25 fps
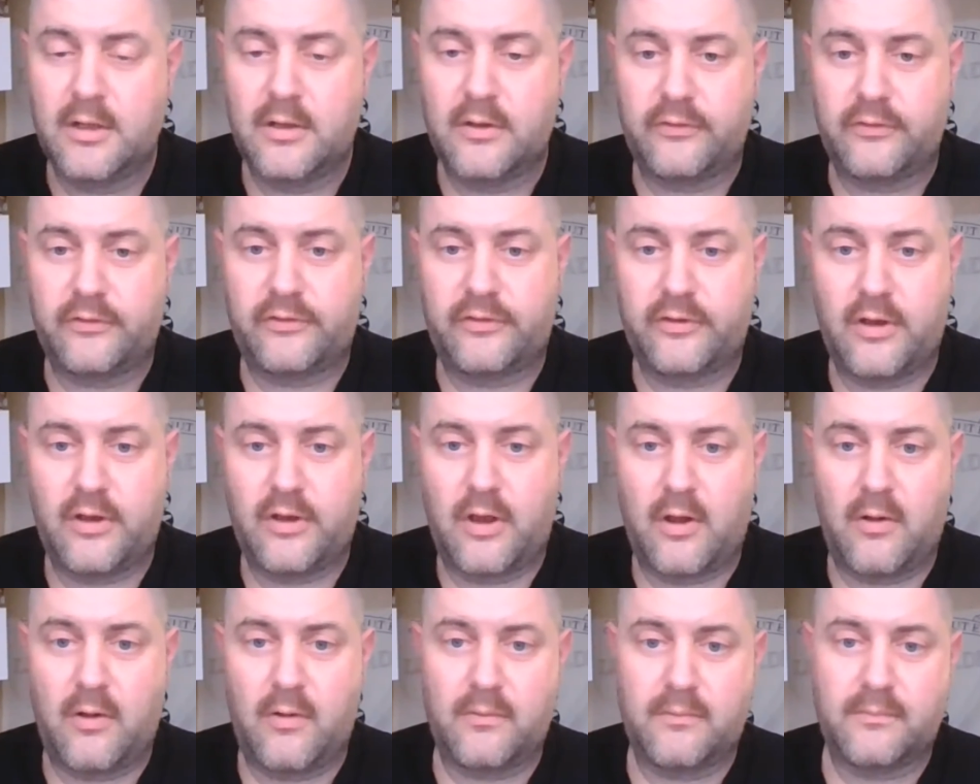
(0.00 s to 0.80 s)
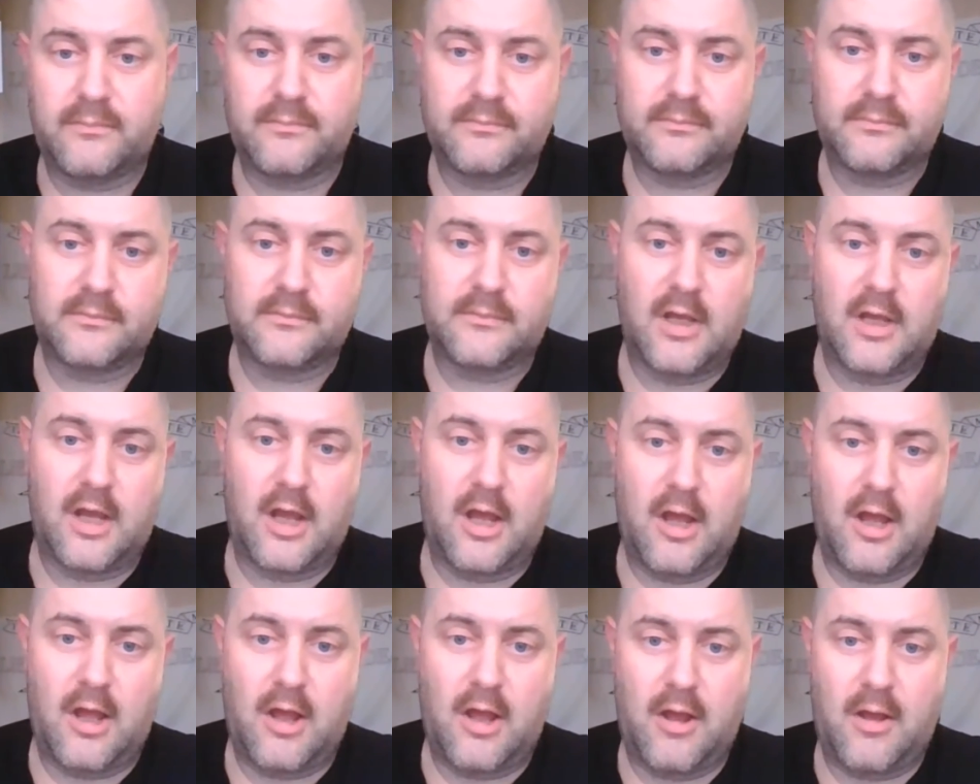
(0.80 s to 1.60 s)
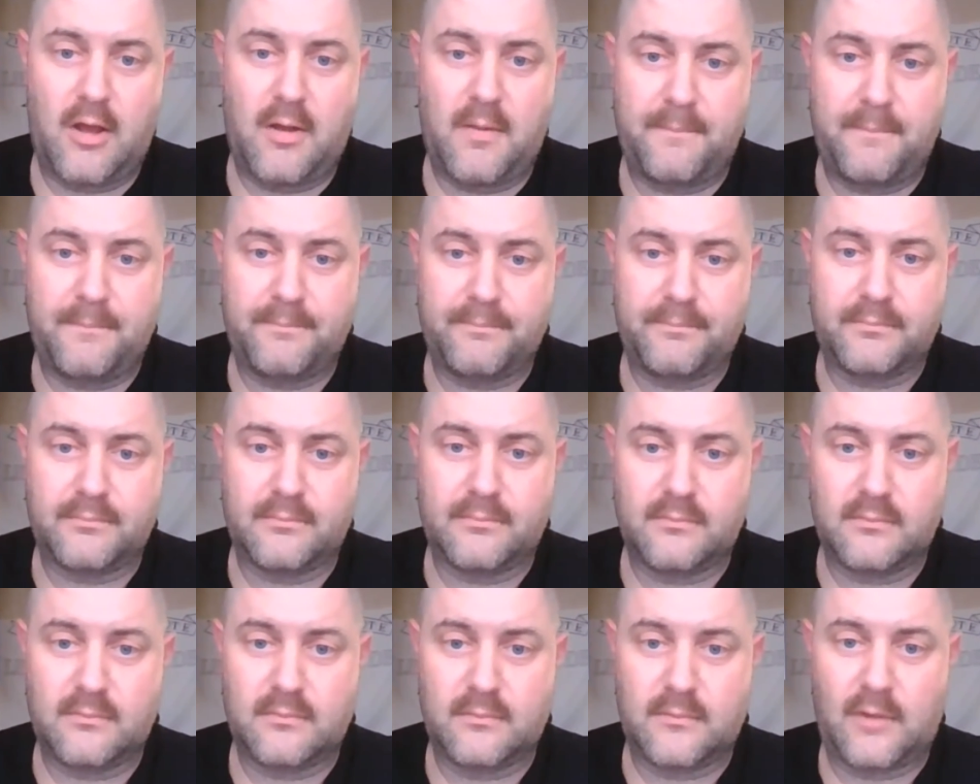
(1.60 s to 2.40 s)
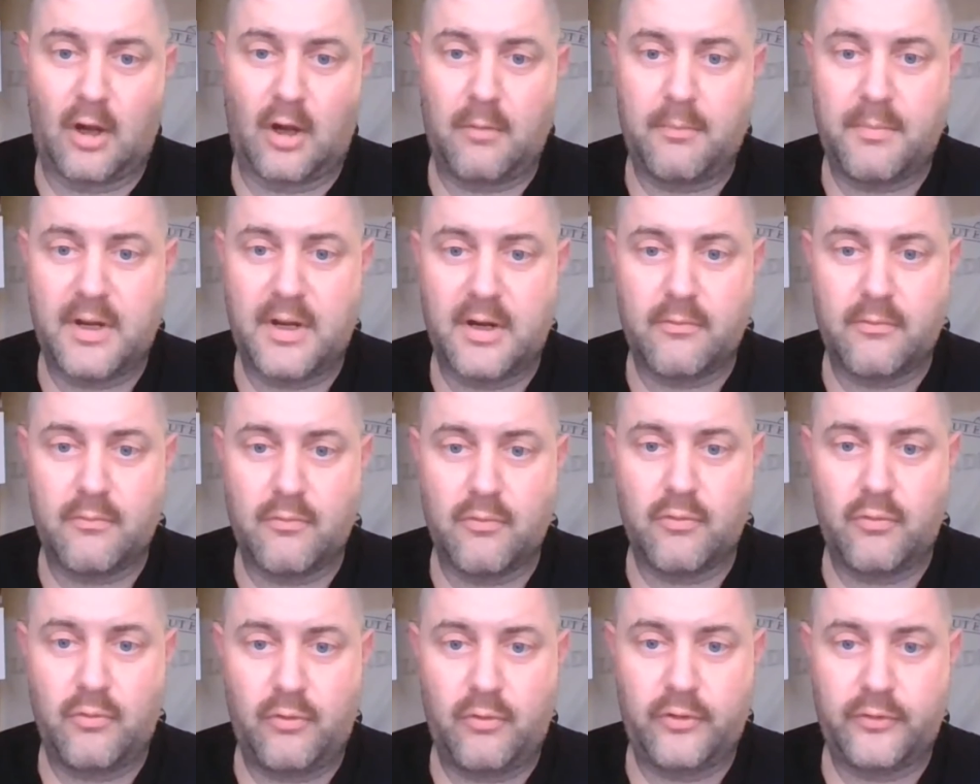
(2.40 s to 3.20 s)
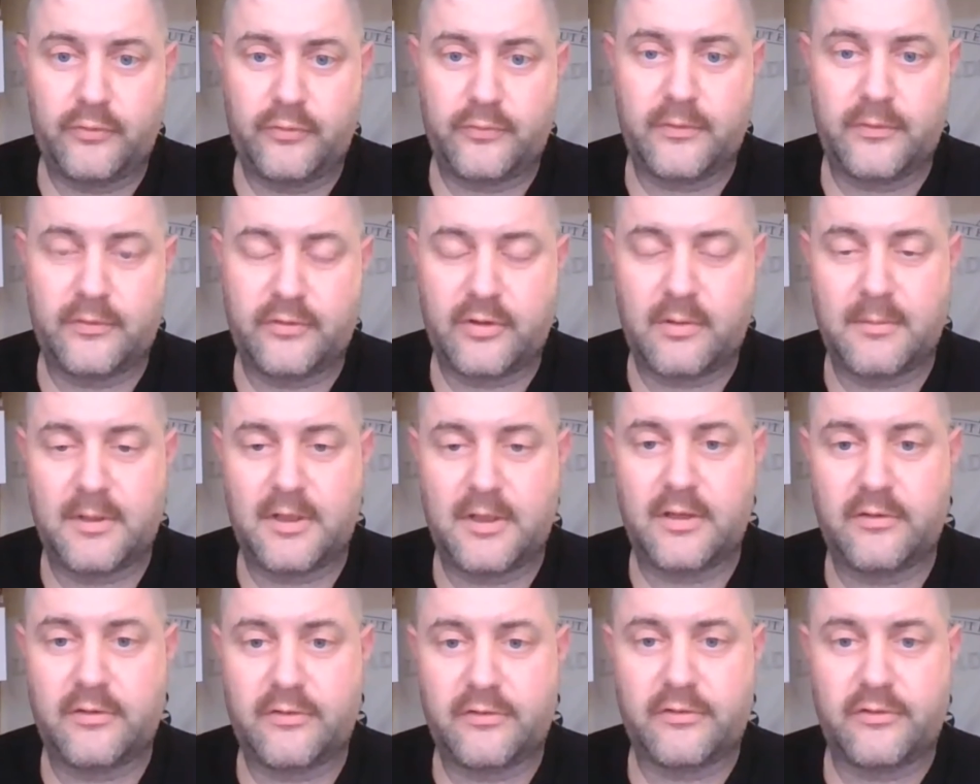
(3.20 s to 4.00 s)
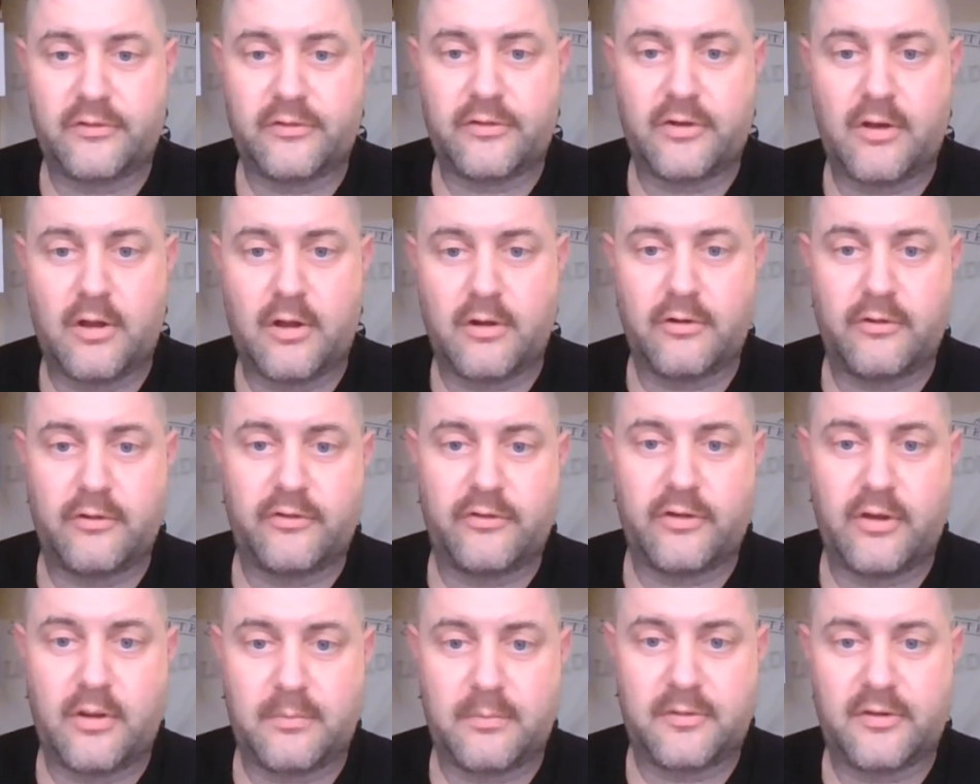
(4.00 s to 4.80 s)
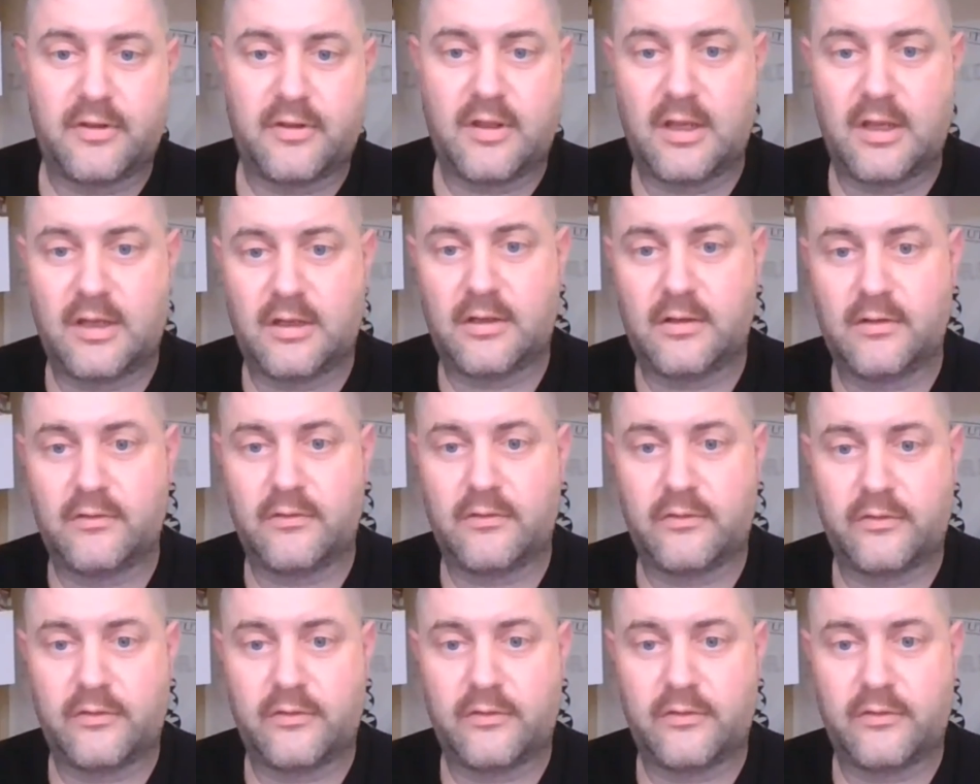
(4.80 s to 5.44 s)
So, little bit of rules for some of this 100 subs thing.